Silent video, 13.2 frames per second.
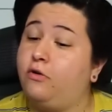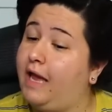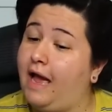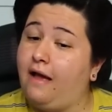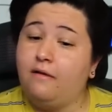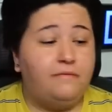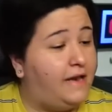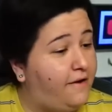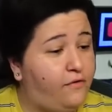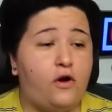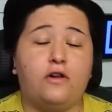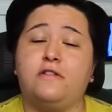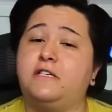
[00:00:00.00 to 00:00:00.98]
yeah, never
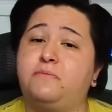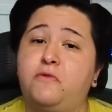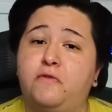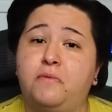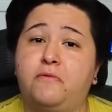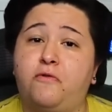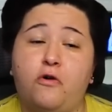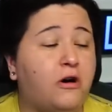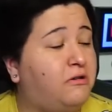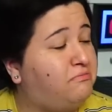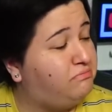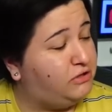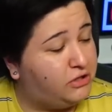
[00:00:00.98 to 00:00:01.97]
heard of this movie before,